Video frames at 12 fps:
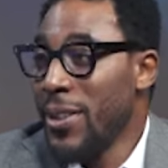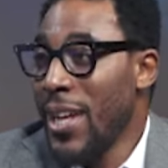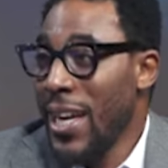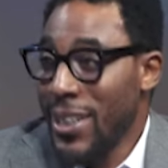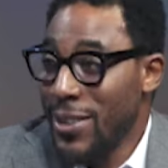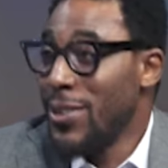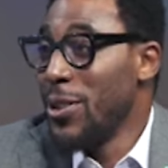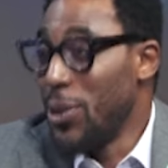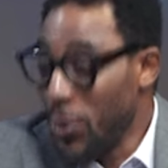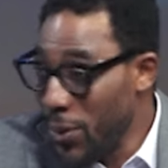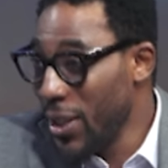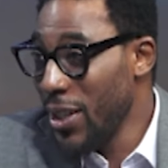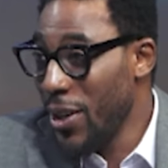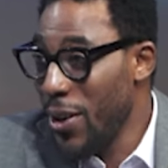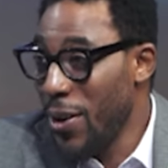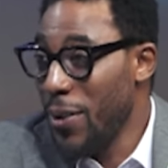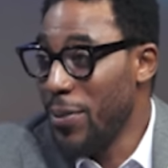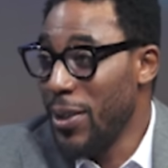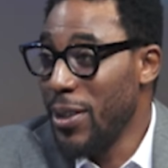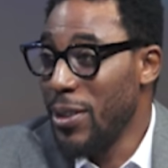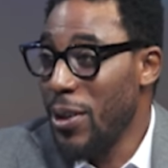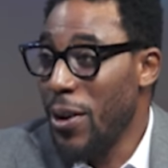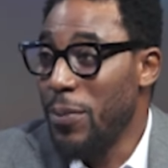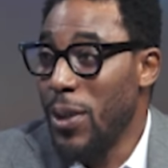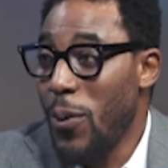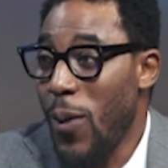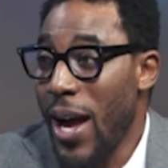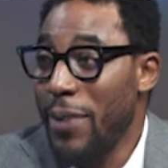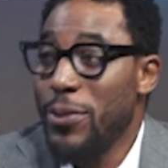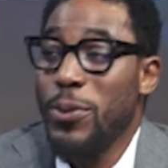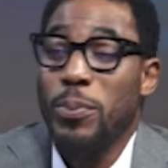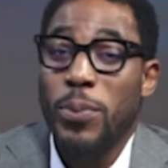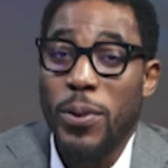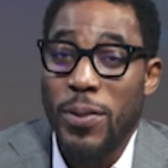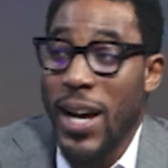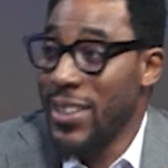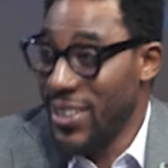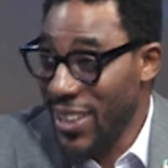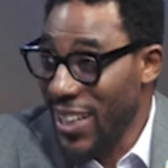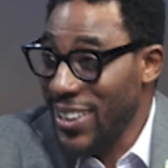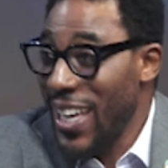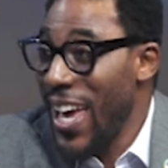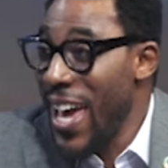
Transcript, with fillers: like it's the duty of the wife to provide sex